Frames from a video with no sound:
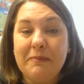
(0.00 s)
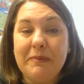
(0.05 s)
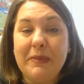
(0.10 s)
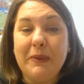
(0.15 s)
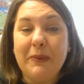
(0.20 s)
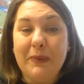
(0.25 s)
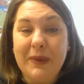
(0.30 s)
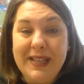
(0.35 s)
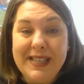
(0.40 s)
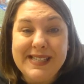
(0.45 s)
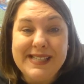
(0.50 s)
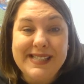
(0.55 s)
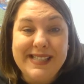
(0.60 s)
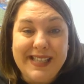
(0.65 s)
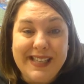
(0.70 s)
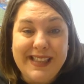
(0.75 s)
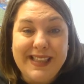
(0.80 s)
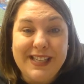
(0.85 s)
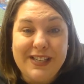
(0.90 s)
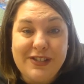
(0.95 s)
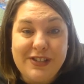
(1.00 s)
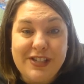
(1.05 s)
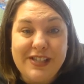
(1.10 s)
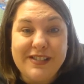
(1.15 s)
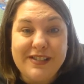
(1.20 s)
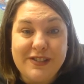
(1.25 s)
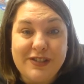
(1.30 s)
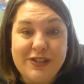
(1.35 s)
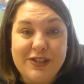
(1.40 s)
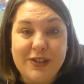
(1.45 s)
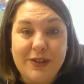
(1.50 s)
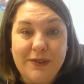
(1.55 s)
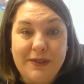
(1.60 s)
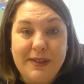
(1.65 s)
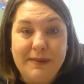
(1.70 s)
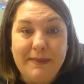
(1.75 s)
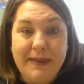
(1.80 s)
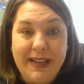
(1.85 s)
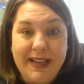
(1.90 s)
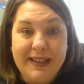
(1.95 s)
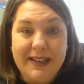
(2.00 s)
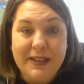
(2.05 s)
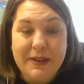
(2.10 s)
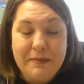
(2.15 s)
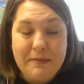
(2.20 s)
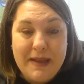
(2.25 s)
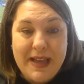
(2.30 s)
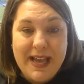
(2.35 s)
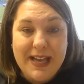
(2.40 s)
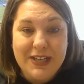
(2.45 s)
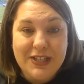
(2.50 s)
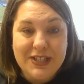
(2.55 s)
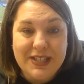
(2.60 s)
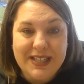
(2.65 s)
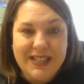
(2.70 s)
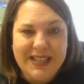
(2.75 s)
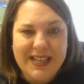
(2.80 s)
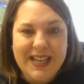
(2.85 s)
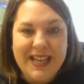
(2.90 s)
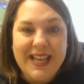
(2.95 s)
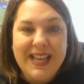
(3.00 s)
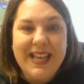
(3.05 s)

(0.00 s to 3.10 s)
But we see that Jesus showed the man compassion.